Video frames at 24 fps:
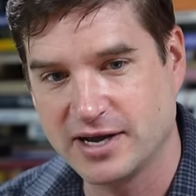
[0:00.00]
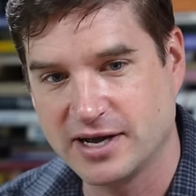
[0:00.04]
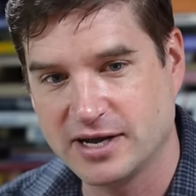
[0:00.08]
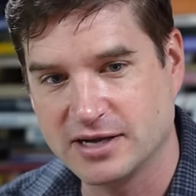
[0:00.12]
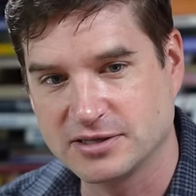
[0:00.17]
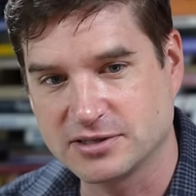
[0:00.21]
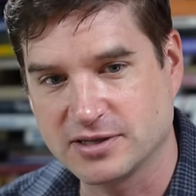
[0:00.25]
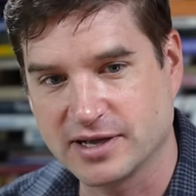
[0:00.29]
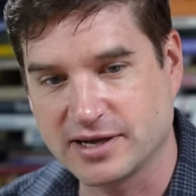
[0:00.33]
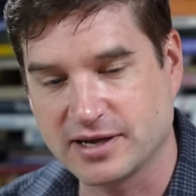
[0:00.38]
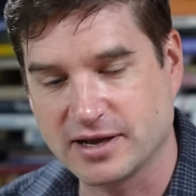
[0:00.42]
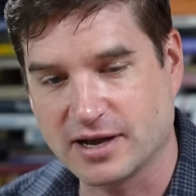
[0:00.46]

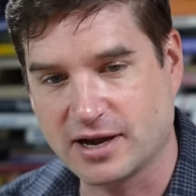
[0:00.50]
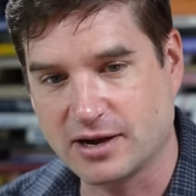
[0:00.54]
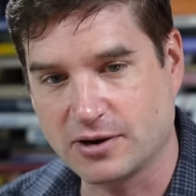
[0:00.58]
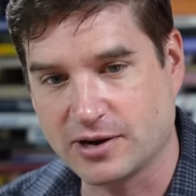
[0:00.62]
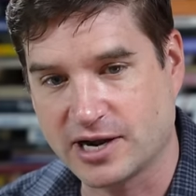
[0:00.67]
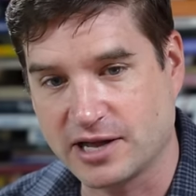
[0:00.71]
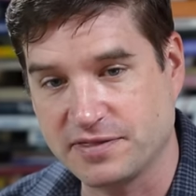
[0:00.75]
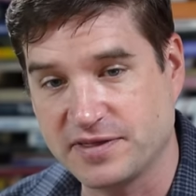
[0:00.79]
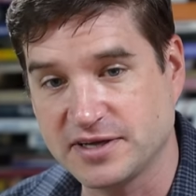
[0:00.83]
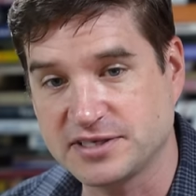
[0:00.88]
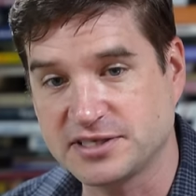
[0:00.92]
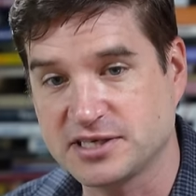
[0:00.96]
It's like
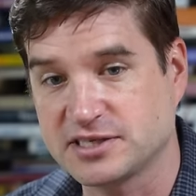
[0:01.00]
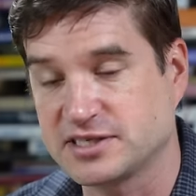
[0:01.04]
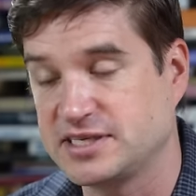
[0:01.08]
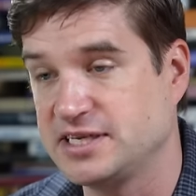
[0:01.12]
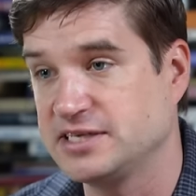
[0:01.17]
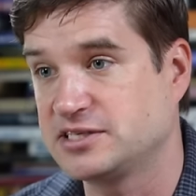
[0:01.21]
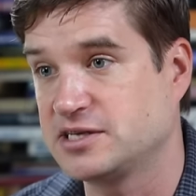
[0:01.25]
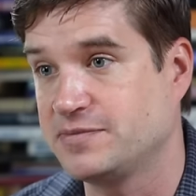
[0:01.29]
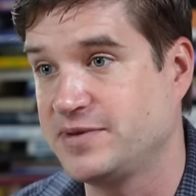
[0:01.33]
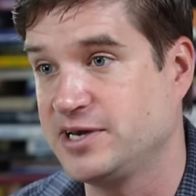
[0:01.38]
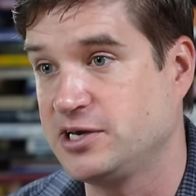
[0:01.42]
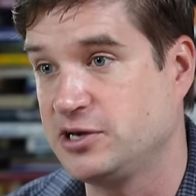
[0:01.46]
okay, this just
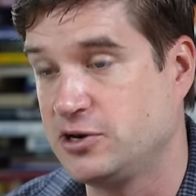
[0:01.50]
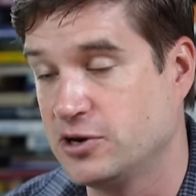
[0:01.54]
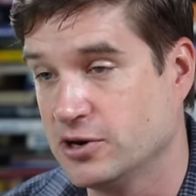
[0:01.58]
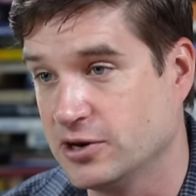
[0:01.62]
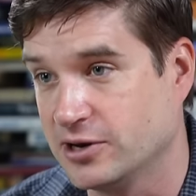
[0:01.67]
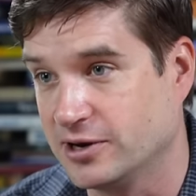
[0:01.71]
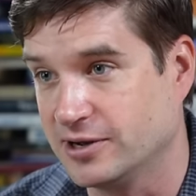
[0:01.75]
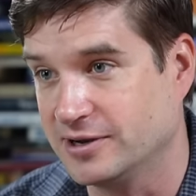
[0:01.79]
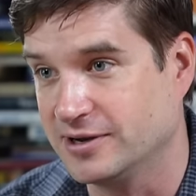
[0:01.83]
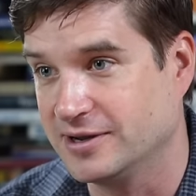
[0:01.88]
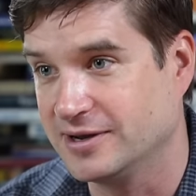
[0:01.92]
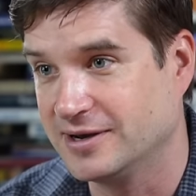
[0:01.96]
needs to be
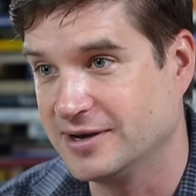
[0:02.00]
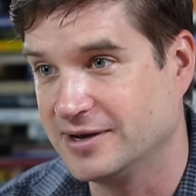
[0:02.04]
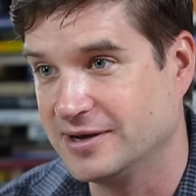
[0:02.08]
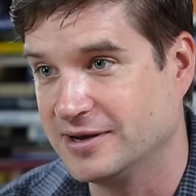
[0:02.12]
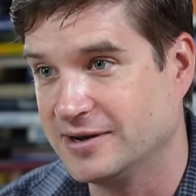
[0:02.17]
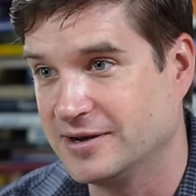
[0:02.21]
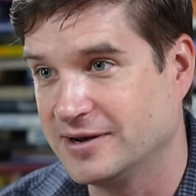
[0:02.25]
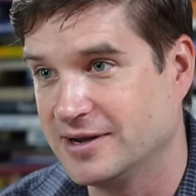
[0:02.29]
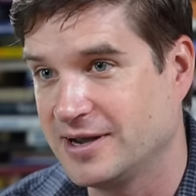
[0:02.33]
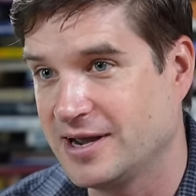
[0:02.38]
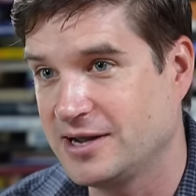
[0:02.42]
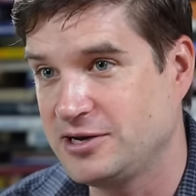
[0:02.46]
good.
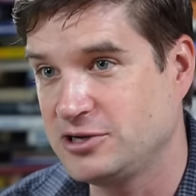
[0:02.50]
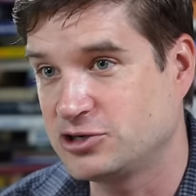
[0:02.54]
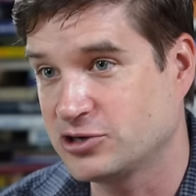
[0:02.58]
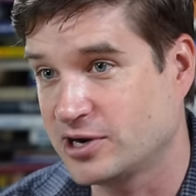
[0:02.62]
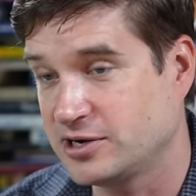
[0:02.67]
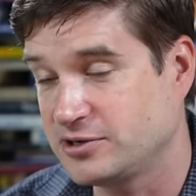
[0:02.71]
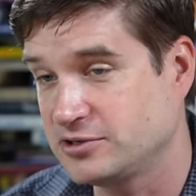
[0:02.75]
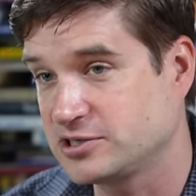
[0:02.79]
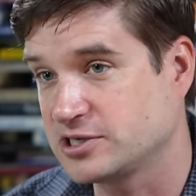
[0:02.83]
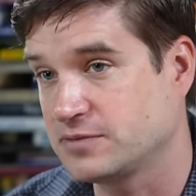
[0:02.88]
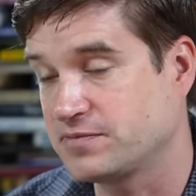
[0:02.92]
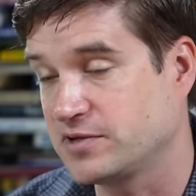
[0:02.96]
Yes, and you try
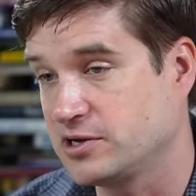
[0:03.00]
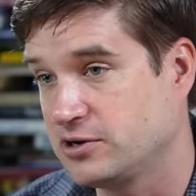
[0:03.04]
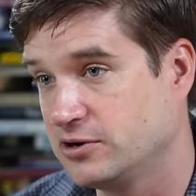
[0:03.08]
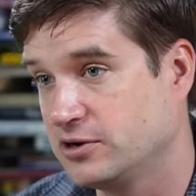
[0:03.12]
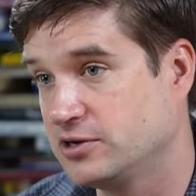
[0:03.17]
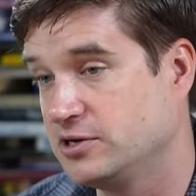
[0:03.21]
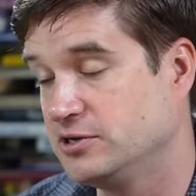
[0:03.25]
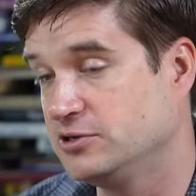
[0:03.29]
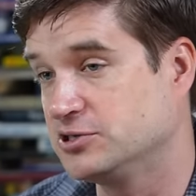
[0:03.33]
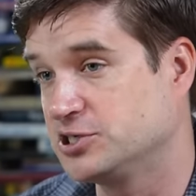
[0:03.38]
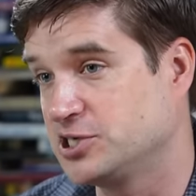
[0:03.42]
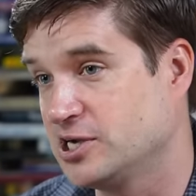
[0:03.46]
to do something
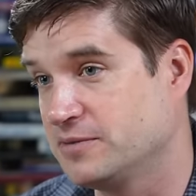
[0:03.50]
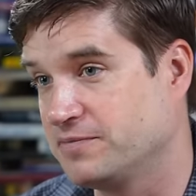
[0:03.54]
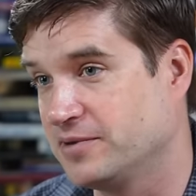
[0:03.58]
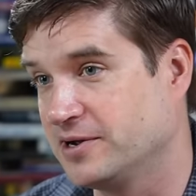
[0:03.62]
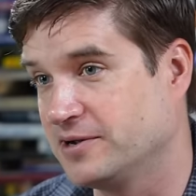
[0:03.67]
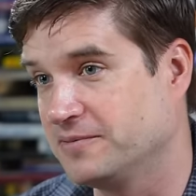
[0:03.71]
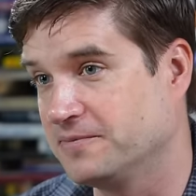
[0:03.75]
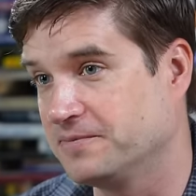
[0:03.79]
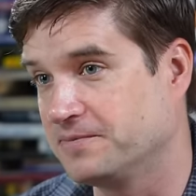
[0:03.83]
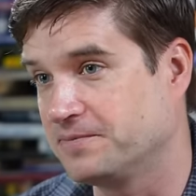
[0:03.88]
good and you ship it.